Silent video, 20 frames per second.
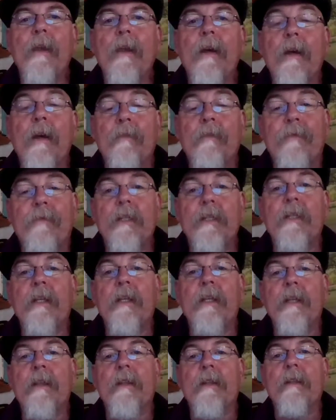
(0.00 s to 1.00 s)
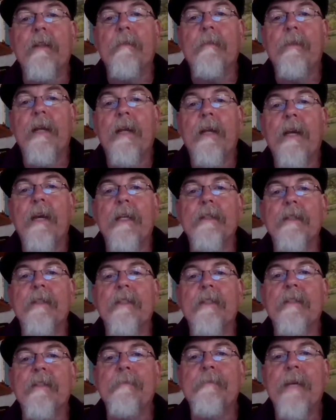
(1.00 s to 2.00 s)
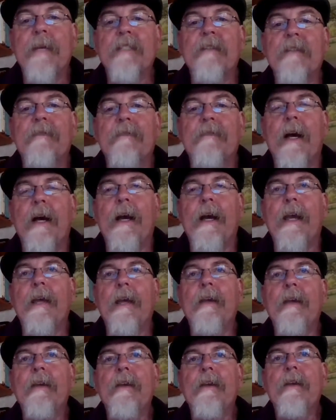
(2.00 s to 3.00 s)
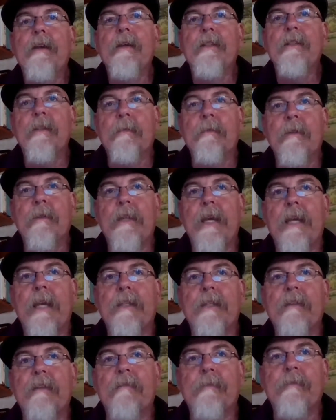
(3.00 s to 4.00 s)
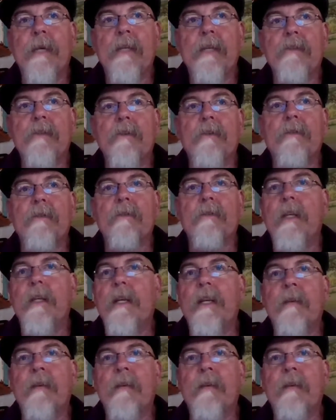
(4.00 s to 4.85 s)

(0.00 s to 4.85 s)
unfortunately, the plan really doesn't specify some of the protective measures that a